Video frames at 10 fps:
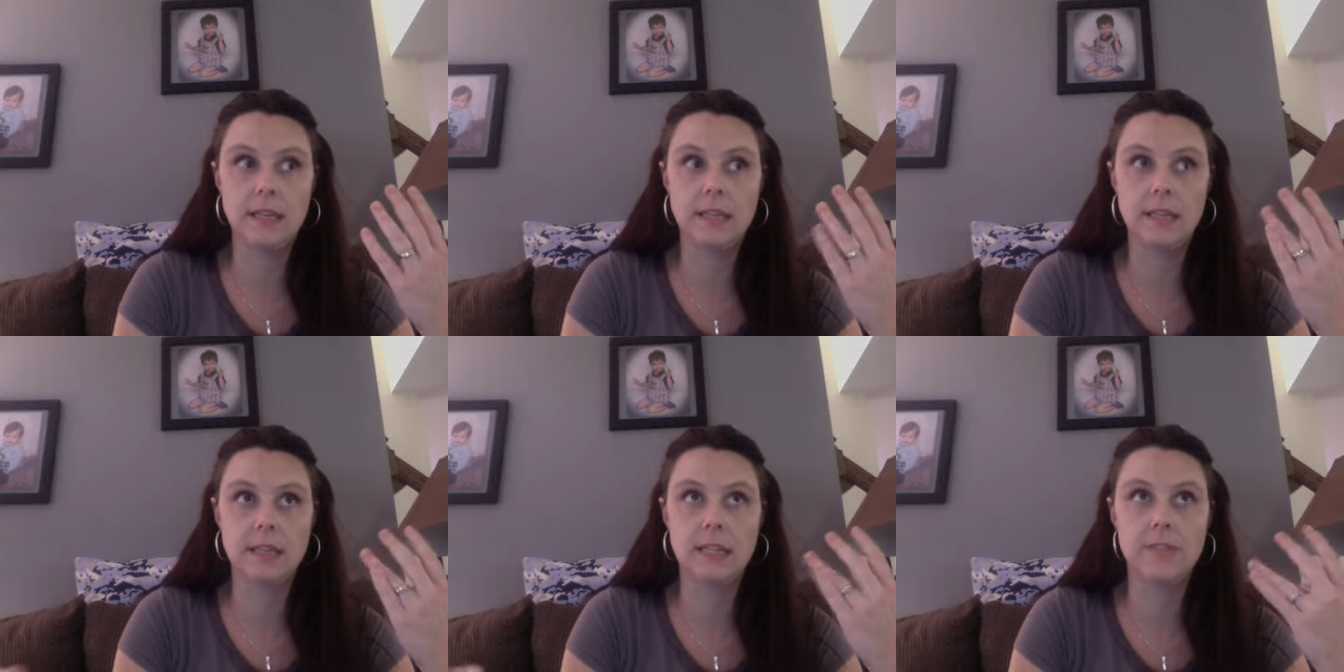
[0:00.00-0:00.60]

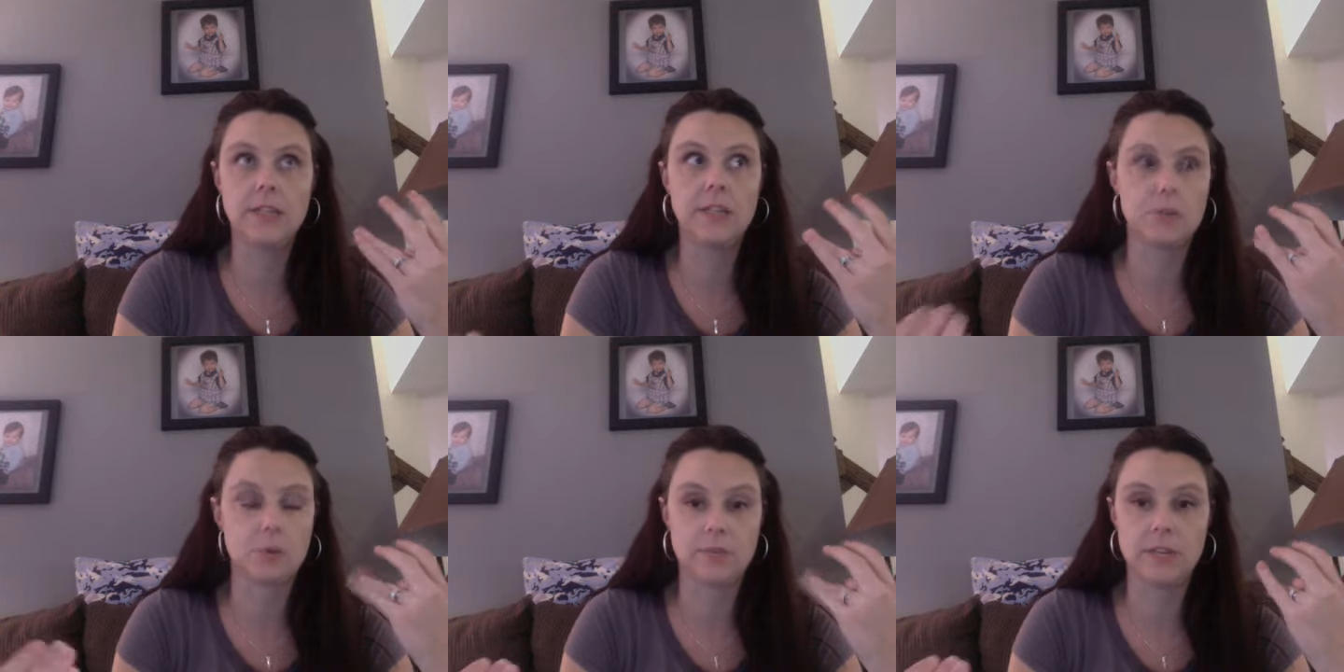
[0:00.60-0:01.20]
living in
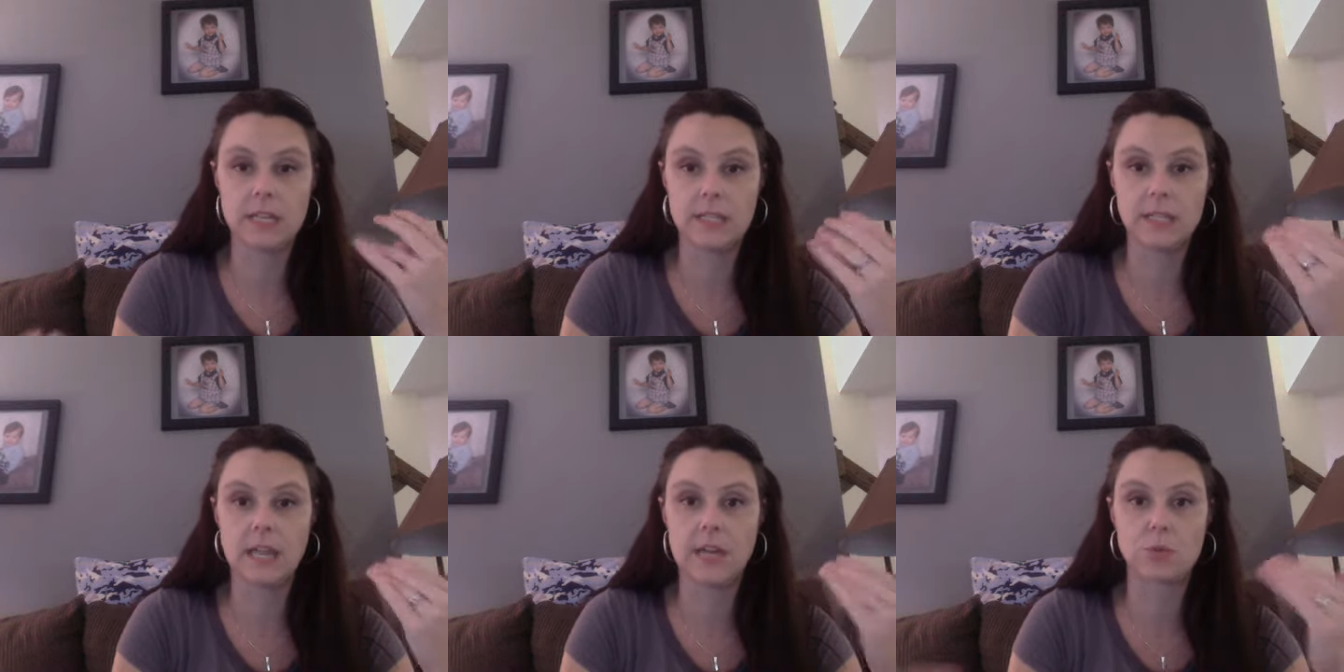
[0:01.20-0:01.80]
sort of an
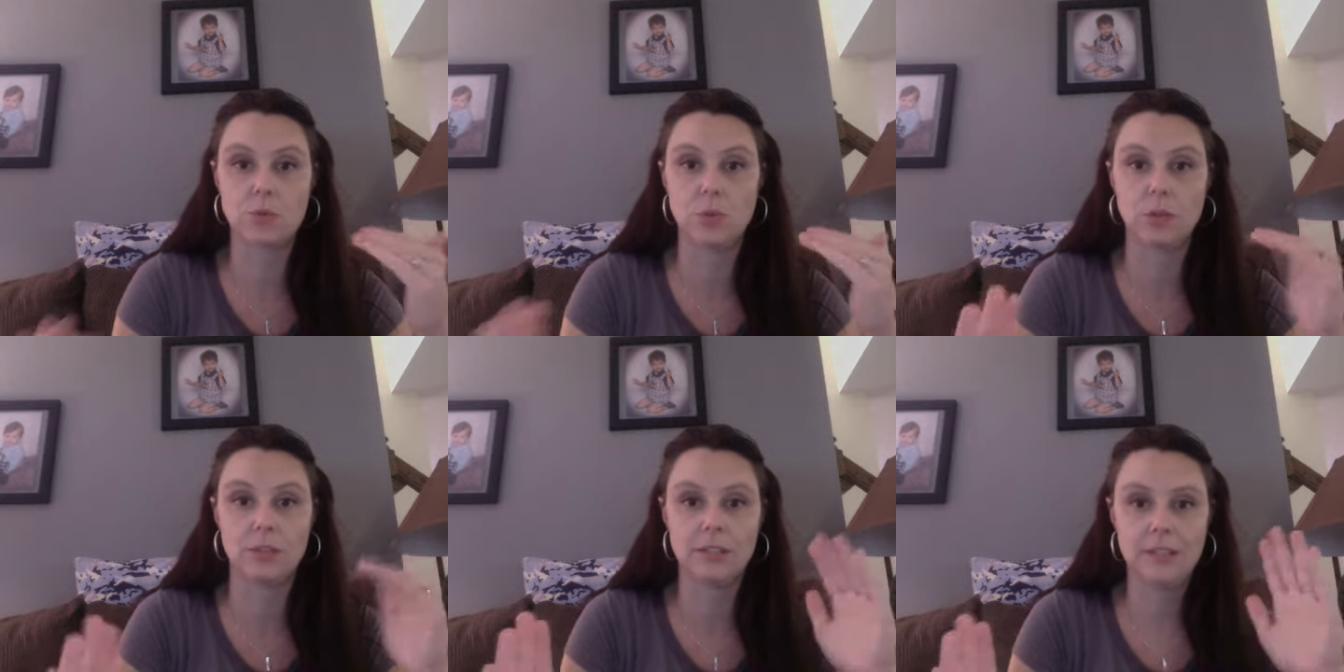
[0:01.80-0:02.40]

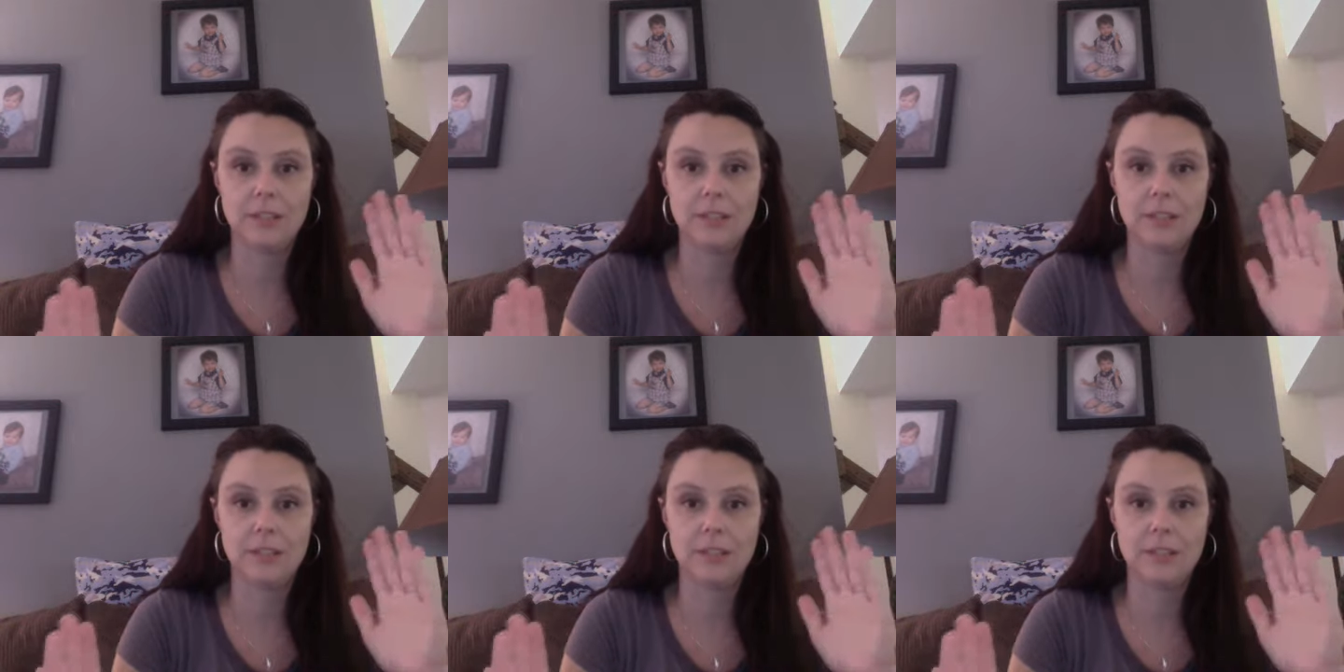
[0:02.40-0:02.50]
intellectual,